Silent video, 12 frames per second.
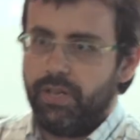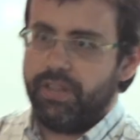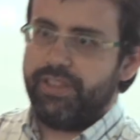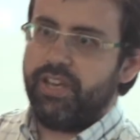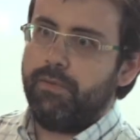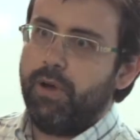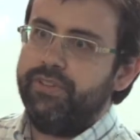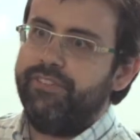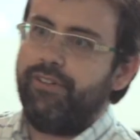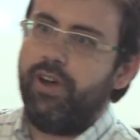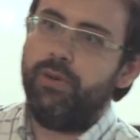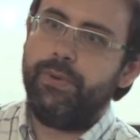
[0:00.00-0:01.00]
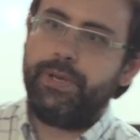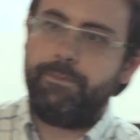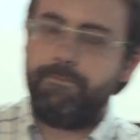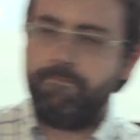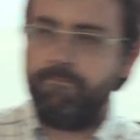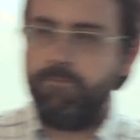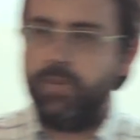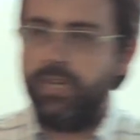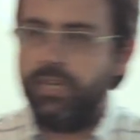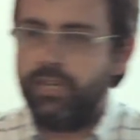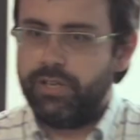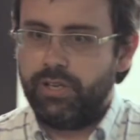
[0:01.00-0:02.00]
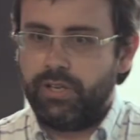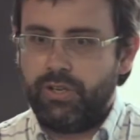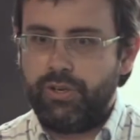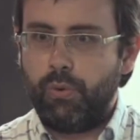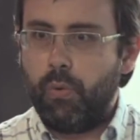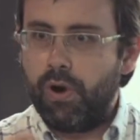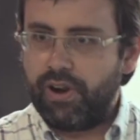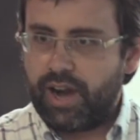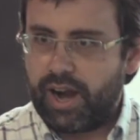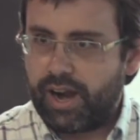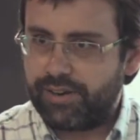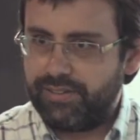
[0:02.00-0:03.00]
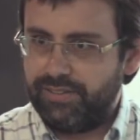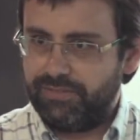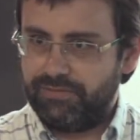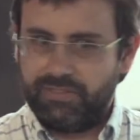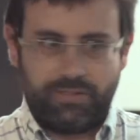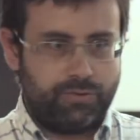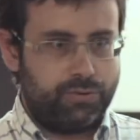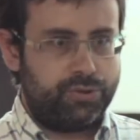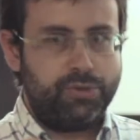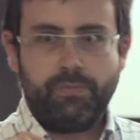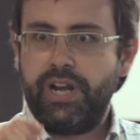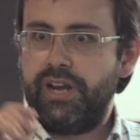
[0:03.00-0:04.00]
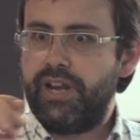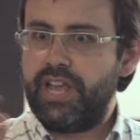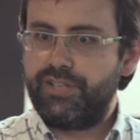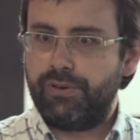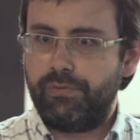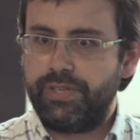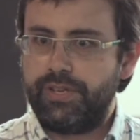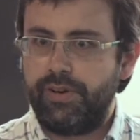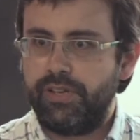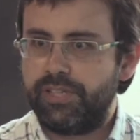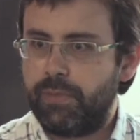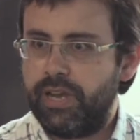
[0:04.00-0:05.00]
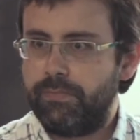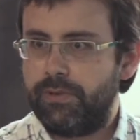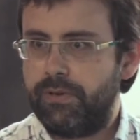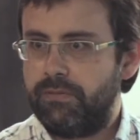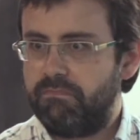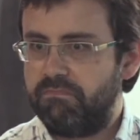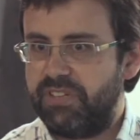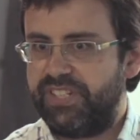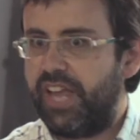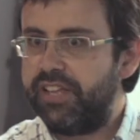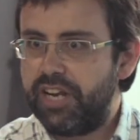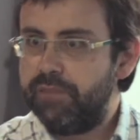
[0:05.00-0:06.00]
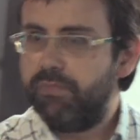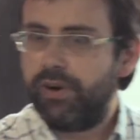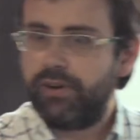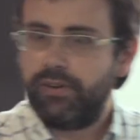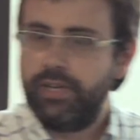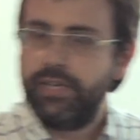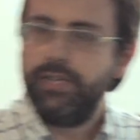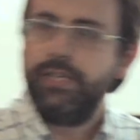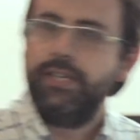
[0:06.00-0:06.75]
Think about the following. You work hard to submit a Nature Materials paper, as I did in Berkeley.